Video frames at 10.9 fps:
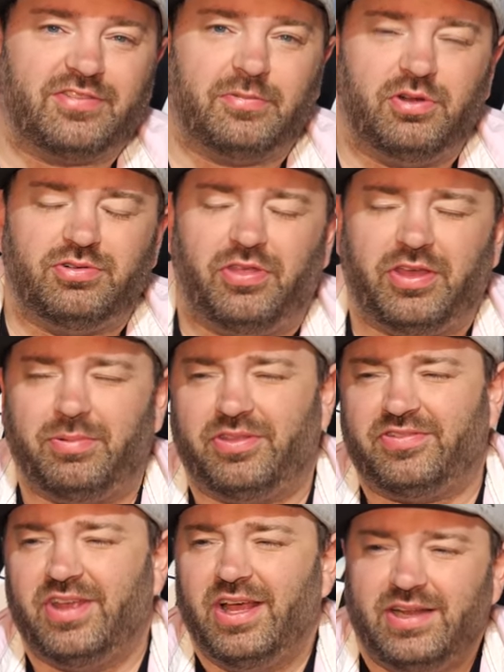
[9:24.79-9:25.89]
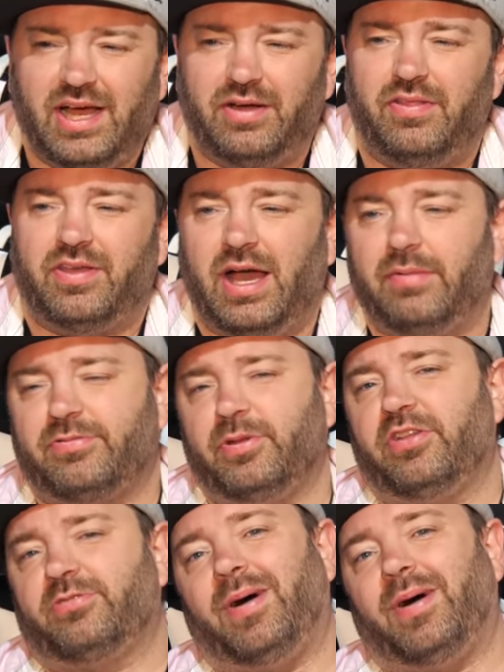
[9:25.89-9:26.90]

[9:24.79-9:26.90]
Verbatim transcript: You guys let me know what you think about this down in the comments below.